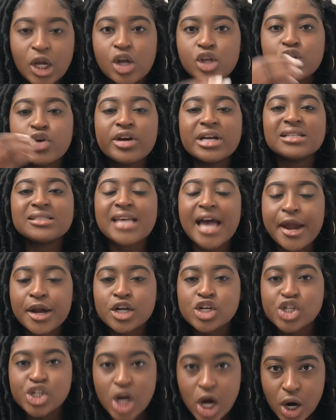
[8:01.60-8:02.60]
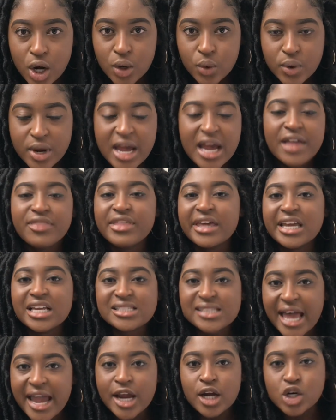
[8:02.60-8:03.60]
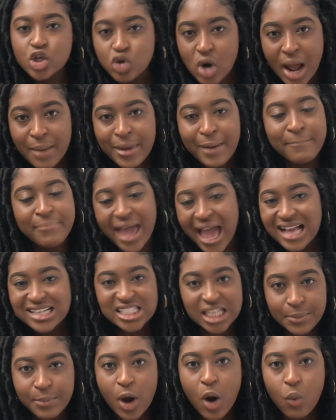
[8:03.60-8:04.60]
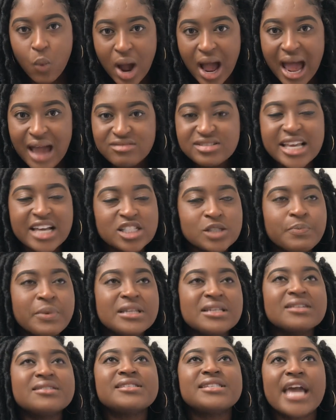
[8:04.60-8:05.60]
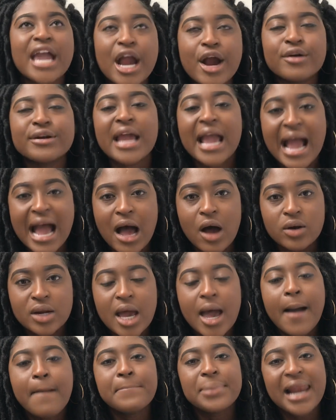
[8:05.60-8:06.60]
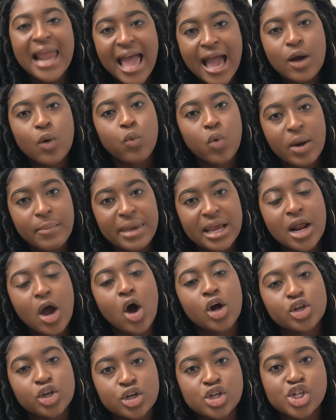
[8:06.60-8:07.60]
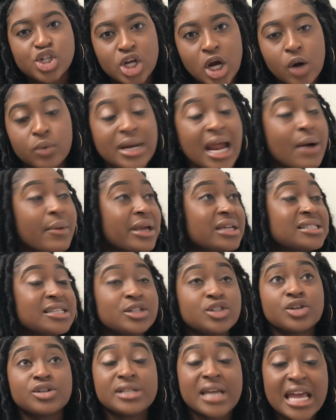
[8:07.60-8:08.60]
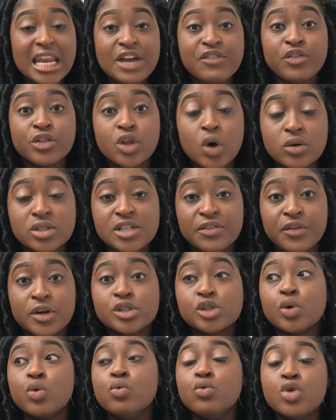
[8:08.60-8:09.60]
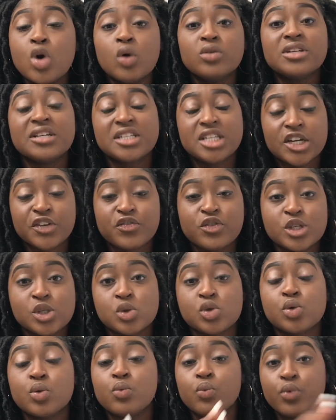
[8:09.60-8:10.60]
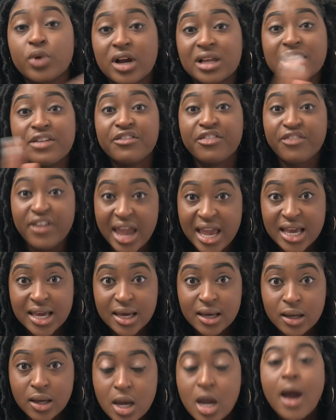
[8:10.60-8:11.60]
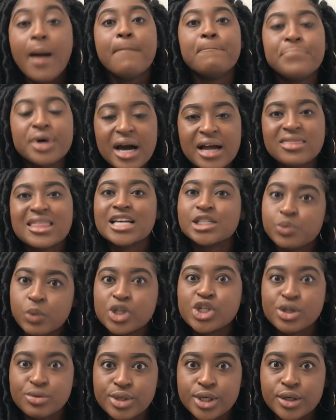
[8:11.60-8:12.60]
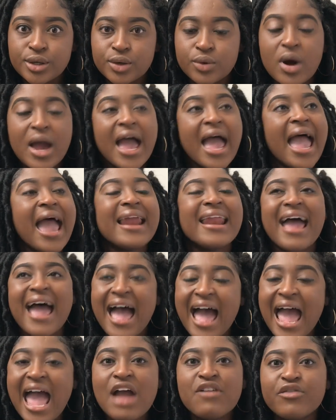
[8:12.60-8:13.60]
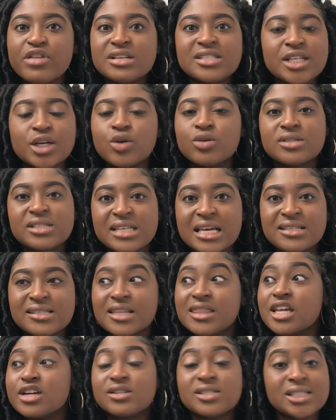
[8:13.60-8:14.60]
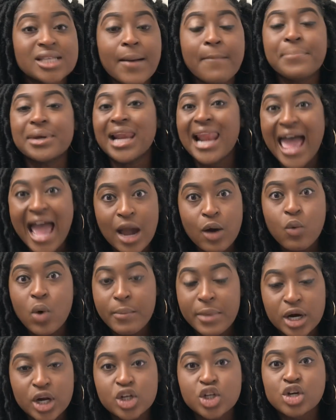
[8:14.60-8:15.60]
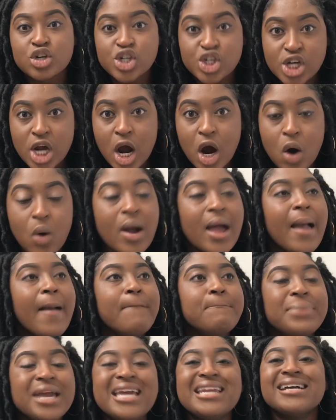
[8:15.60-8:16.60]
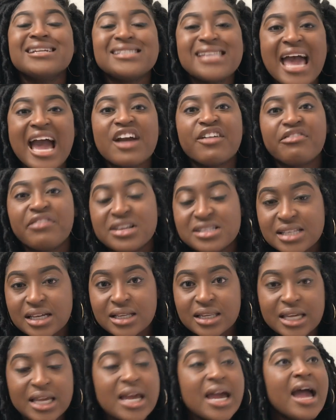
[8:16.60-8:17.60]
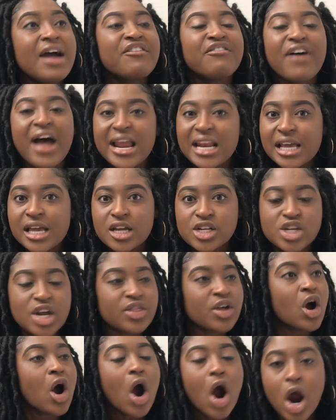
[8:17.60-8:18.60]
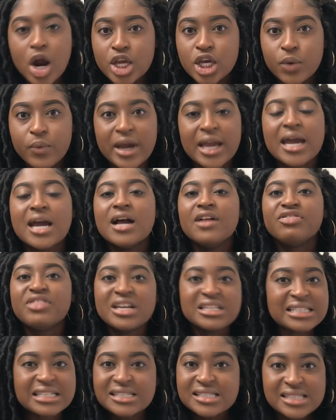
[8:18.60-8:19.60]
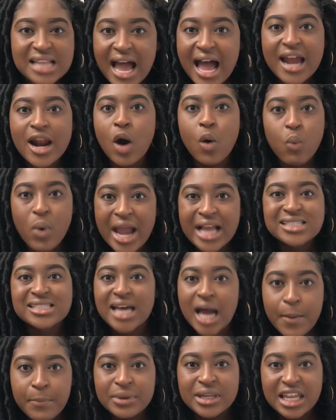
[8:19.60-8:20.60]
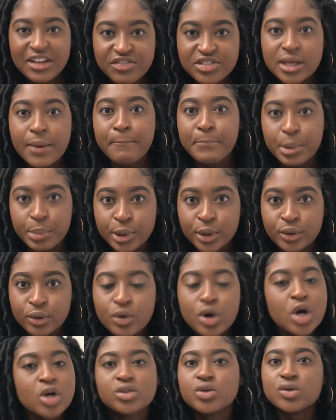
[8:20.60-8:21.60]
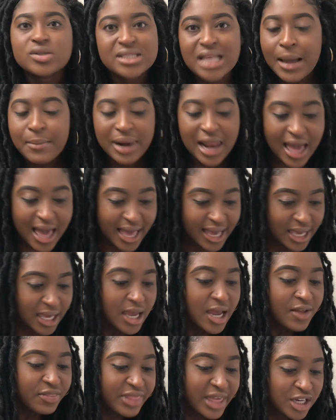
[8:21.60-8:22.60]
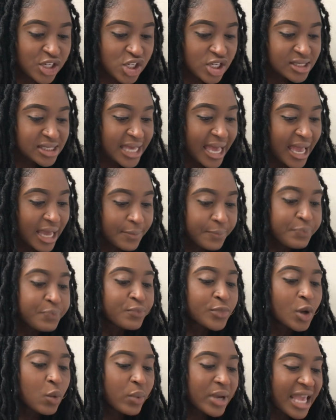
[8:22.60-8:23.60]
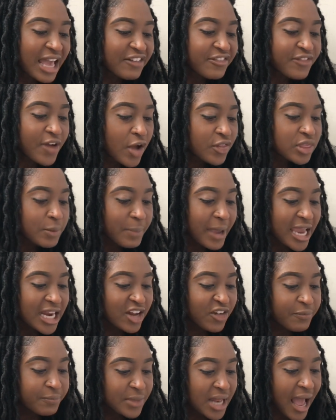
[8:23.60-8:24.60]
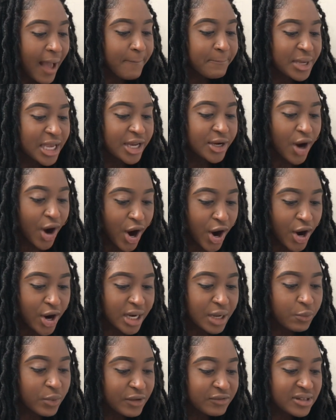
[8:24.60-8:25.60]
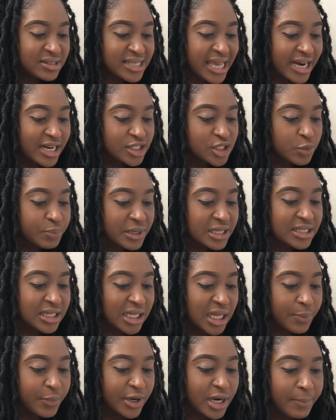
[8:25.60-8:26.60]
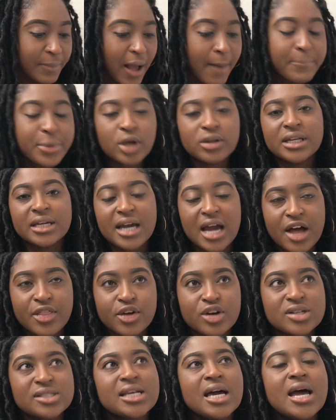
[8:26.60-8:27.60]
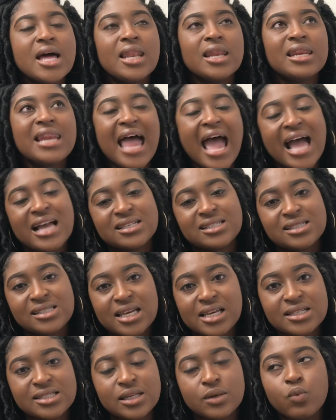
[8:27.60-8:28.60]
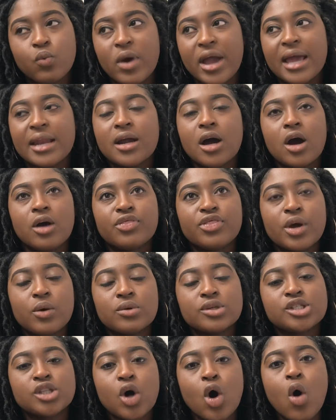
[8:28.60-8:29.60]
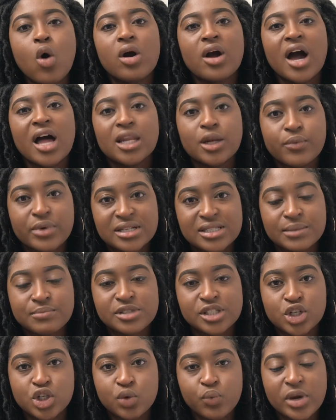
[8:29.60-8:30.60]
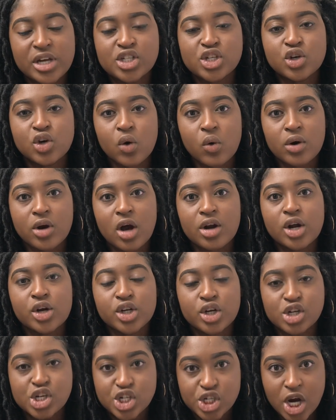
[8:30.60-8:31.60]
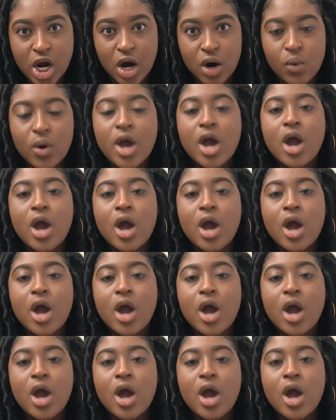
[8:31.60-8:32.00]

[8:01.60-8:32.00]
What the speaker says: Your entire show, the entire drama, Basketball Wives, has been to tear down black women on your show. Now, it's entertaining for those of us who know the difference between real and fake, but that's what you do. And every single season, there's some black woman on your show being attacked physically, fighting each other, arguing. This is not a way to uplift them, boo-boo. So stop lying. Then she said, "We have felt the pain of not being heard, and we've decided to be deliberate about building others." Last season, when there was the whole colorism situation going on your show,